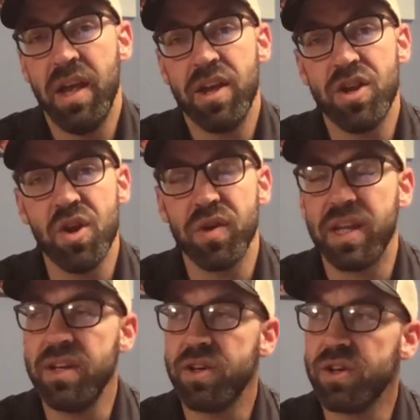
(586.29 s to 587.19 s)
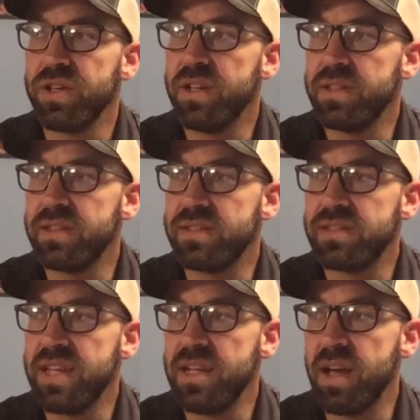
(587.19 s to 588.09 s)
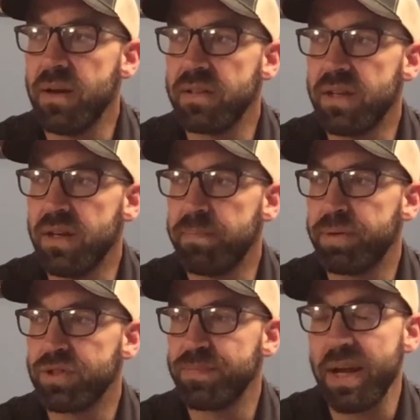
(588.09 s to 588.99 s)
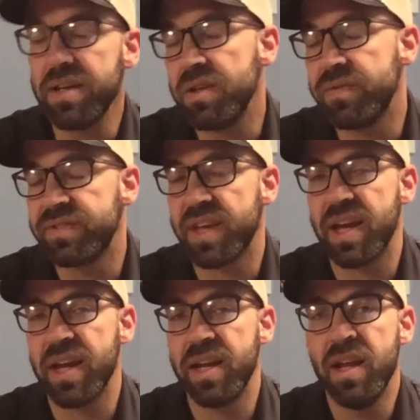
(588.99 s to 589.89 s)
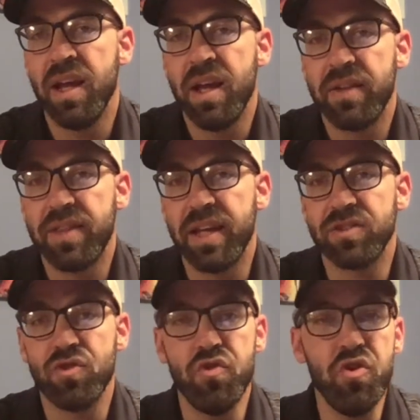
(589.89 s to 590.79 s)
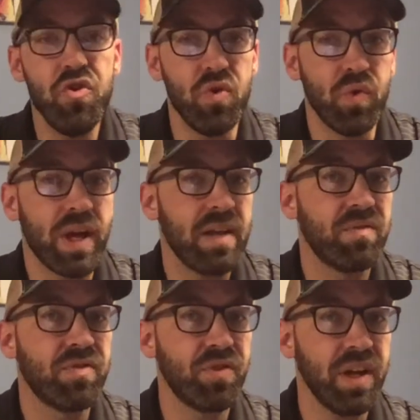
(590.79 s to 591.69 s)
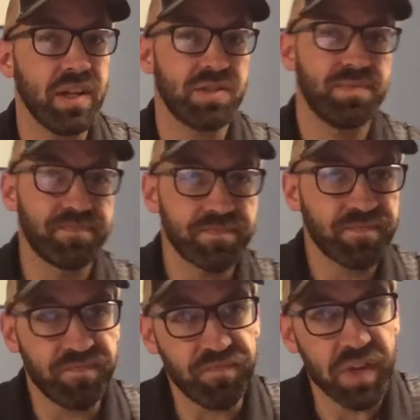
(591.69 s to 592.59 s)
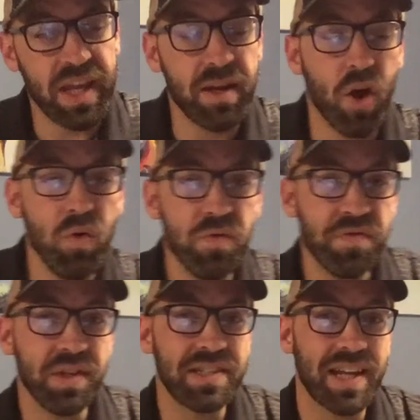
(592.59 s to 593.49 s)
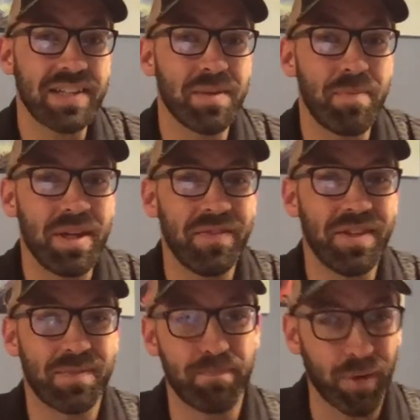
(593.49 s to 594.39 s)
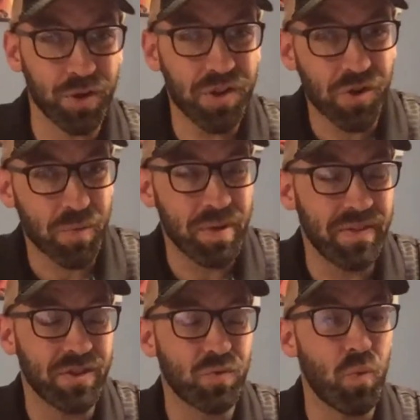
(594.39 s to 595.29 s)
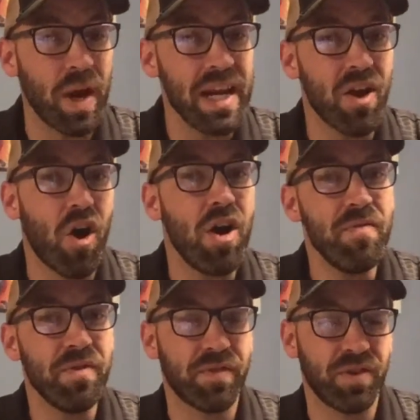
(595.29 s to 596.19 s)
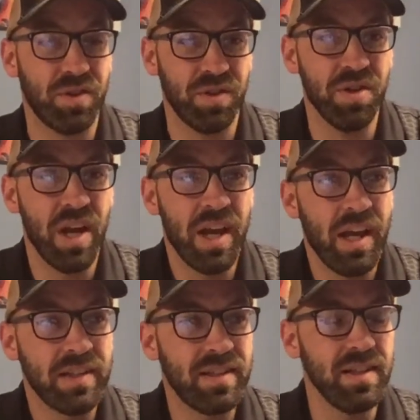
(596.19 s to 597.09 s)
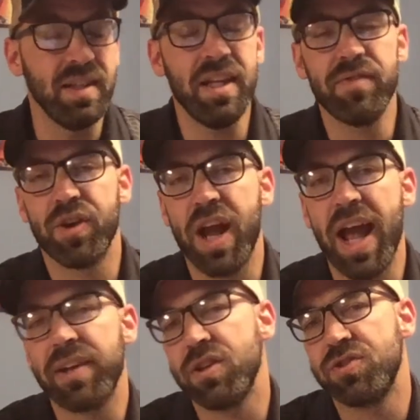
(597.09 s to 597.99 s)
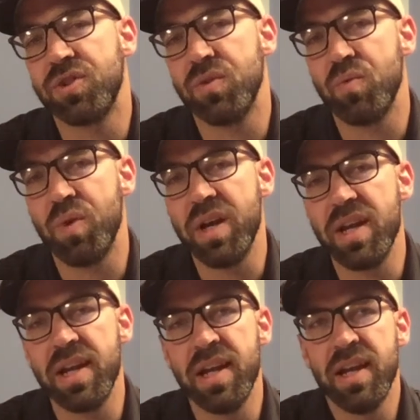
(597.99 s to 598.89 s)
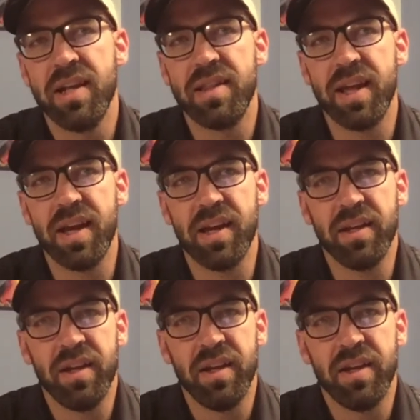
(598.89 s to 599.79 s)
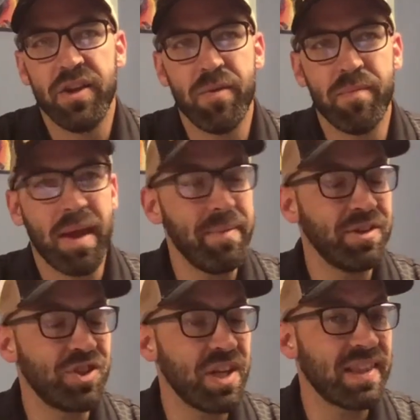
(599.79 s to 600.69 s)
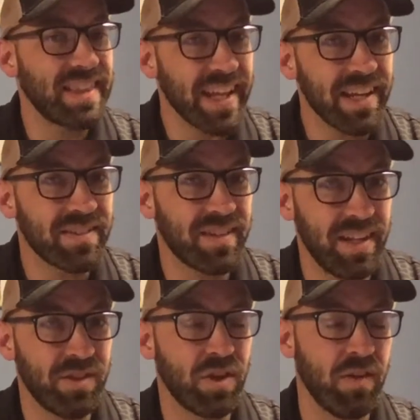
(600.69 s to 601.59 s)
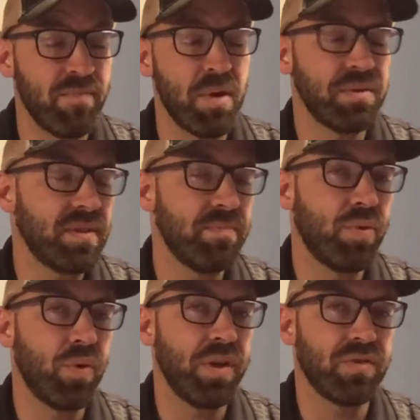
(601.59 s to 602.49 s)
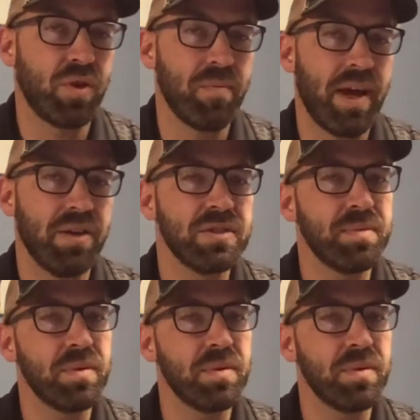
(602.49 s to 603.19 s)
Getting her to see a perspective side that's new and fresh, and hopefully takes a bit of this burden or a bit of this weight off of her to live or act a certain way that maybe she thinks is of most importance or matters, but